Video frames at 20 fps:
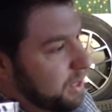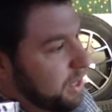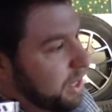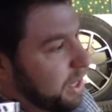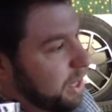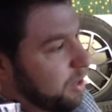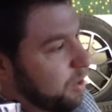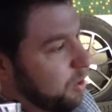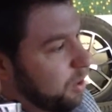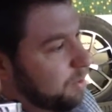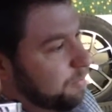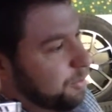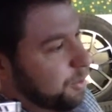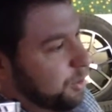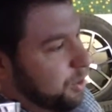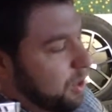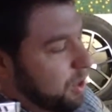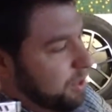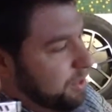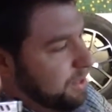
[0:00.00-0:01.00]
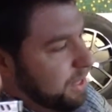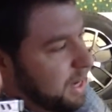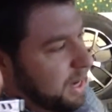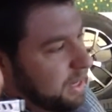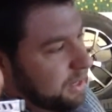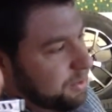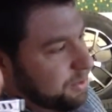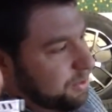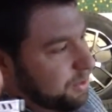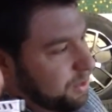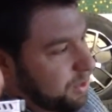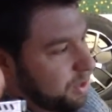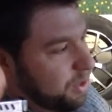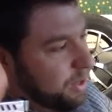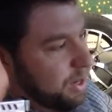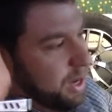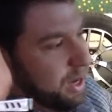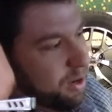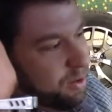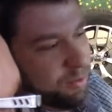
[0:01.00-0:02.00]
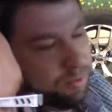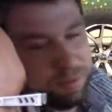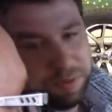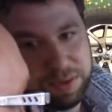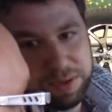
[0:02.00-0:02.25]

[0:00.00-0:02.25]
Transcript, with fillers: and all of your contacts are now